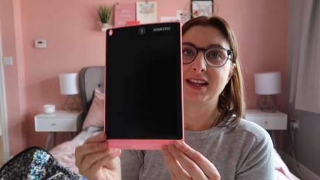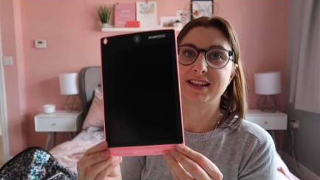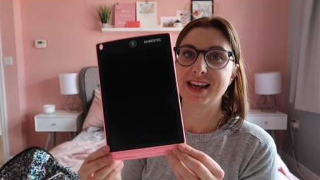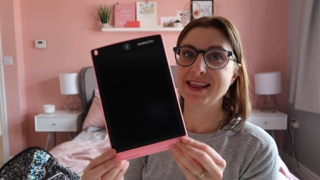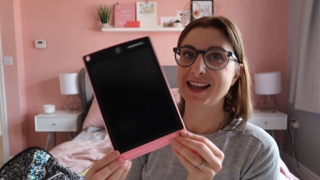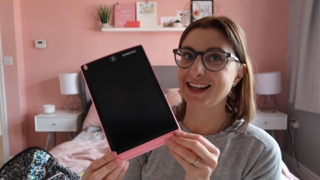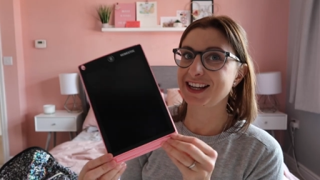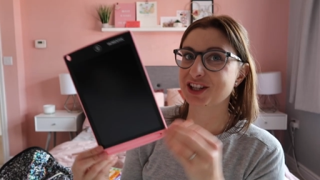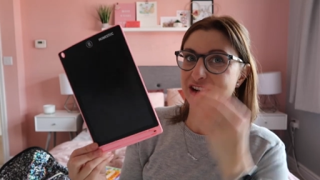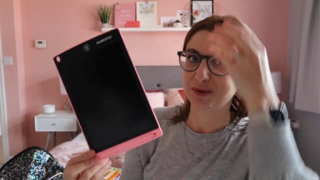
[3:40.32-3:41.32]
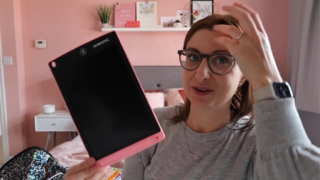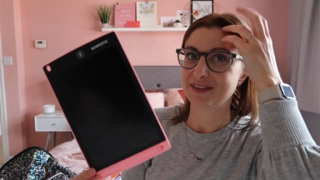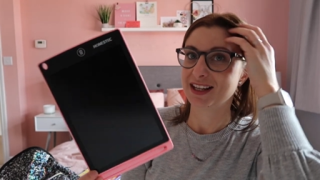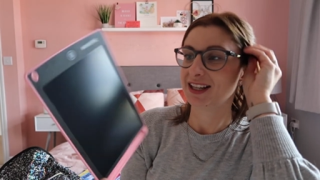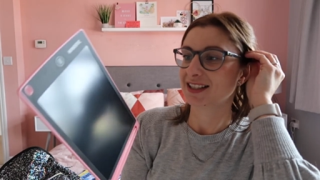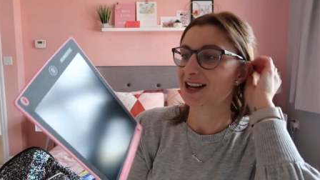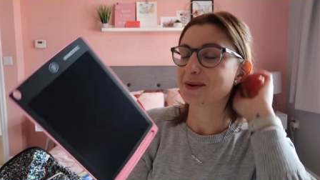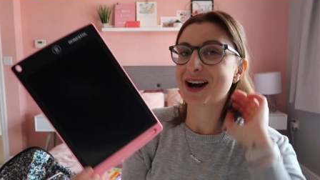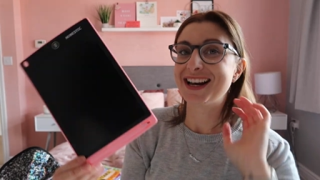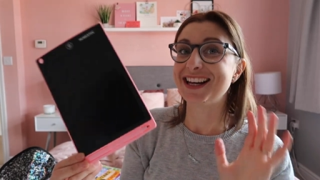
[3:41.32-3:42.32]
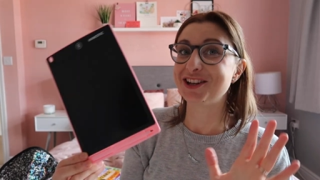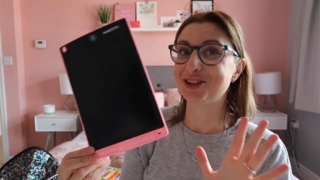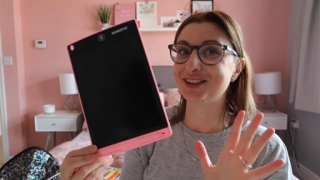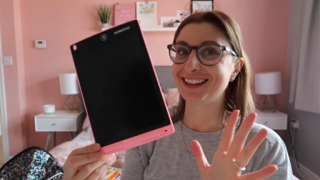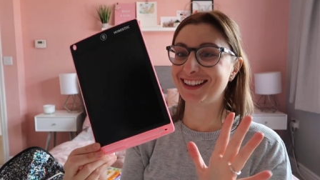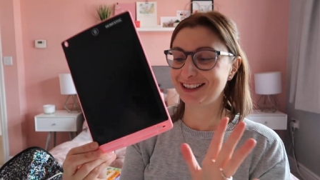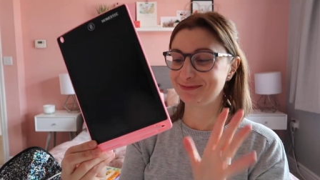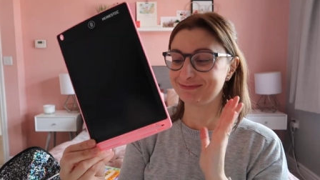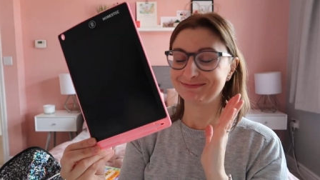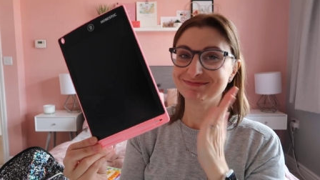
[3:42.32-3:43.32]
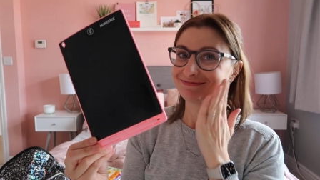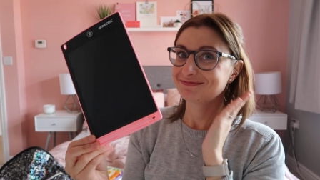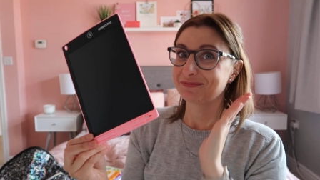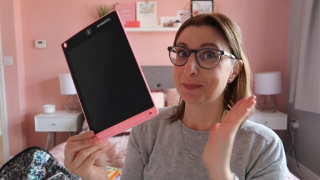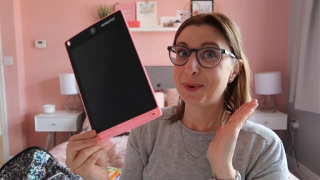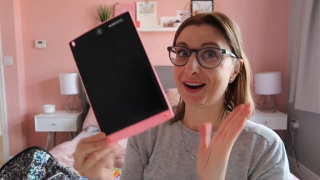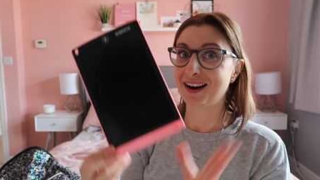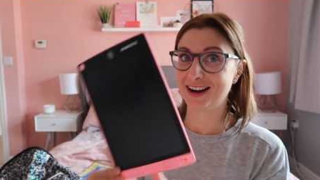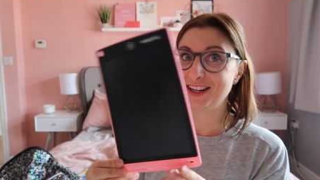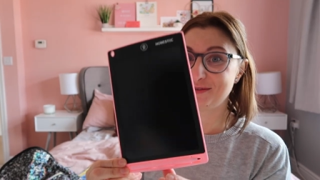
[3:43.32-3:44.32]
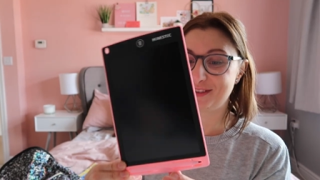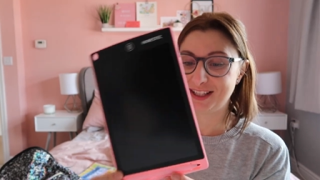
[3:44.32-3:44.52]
Then they each have one of these. Now I love